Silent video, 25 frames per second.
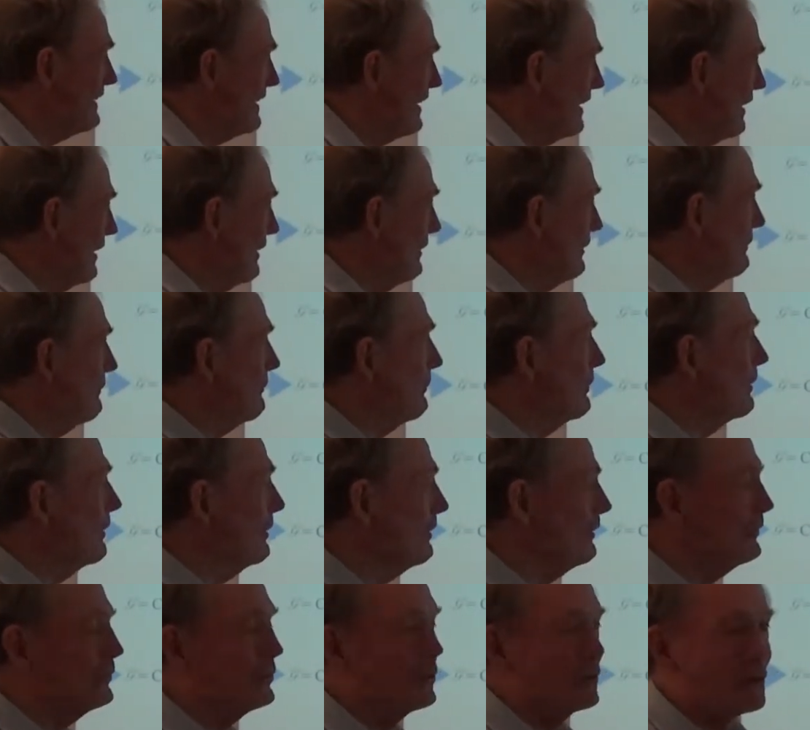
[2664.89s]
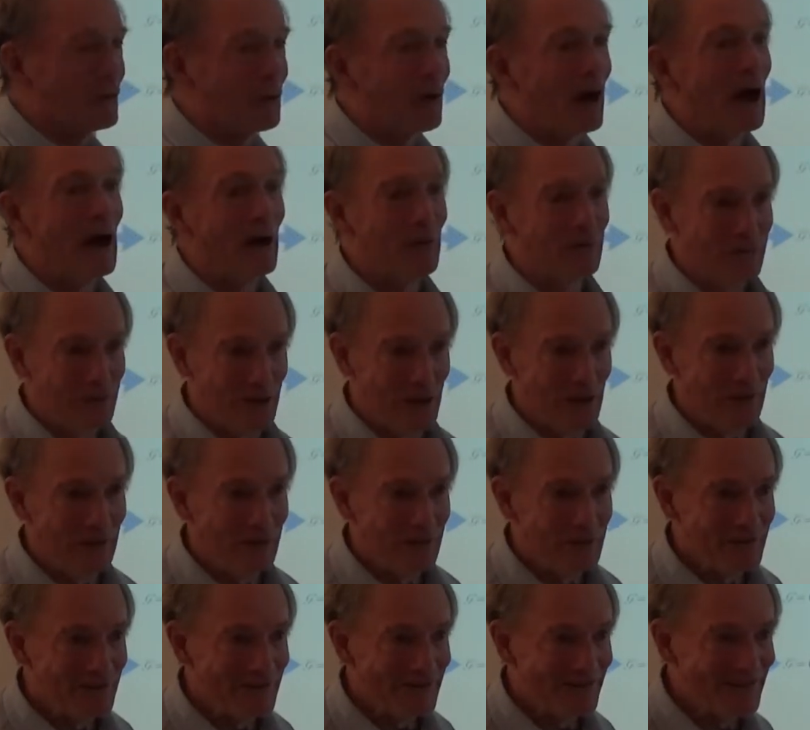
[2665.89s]
uh, we're going to do a crowd now,
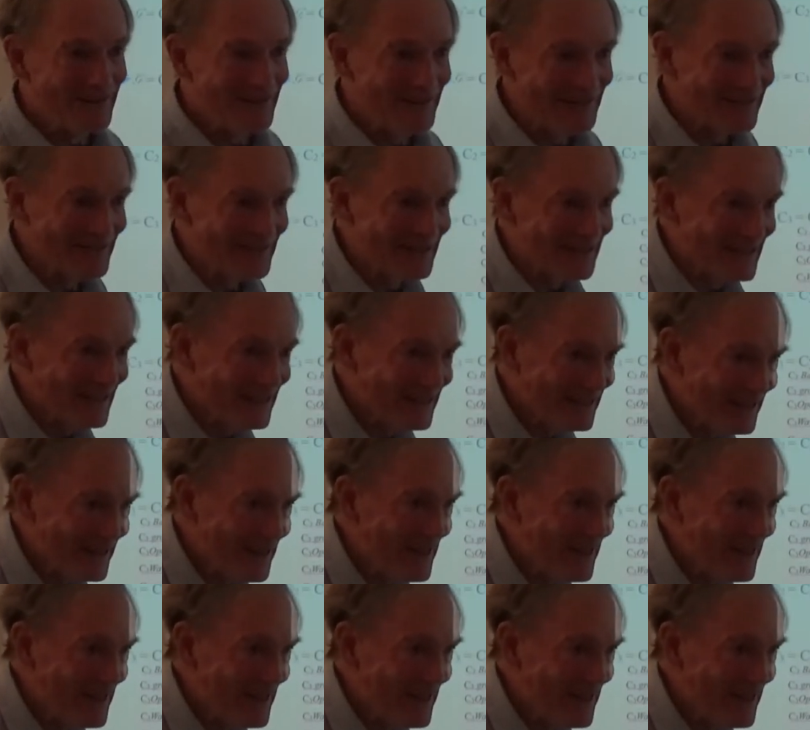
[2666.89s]
okay?